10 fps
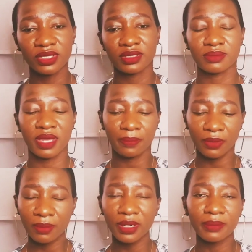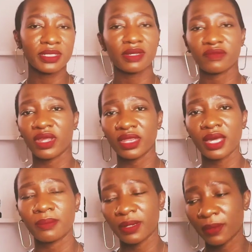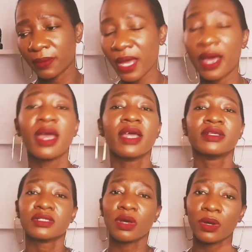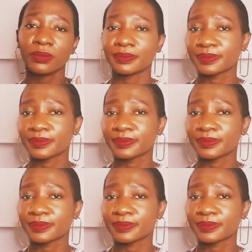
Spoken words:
it's my problem and stuff like that, blah blah blah. So